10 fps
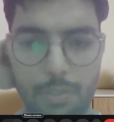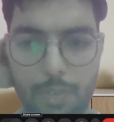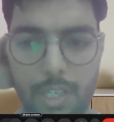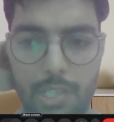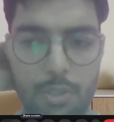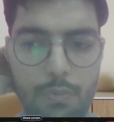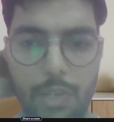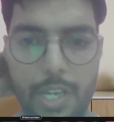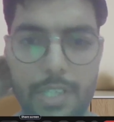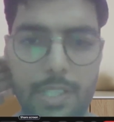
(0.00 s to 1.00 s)
If any issues,
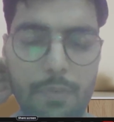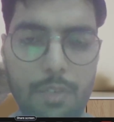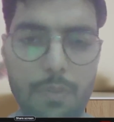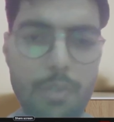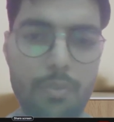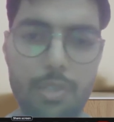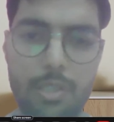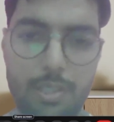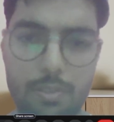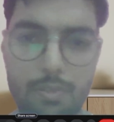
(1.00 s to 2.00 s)
any CV found,
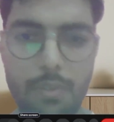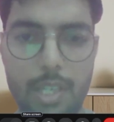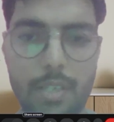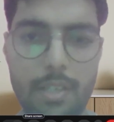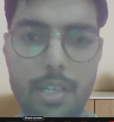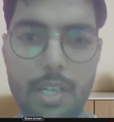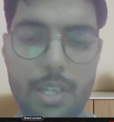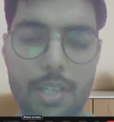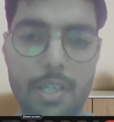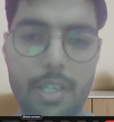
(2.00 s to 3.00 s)
we can
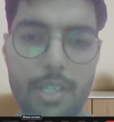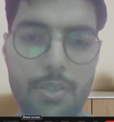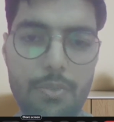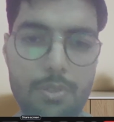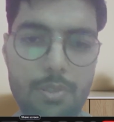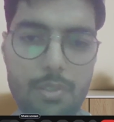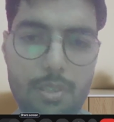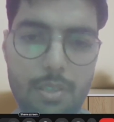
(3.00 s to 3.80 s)
get the issues.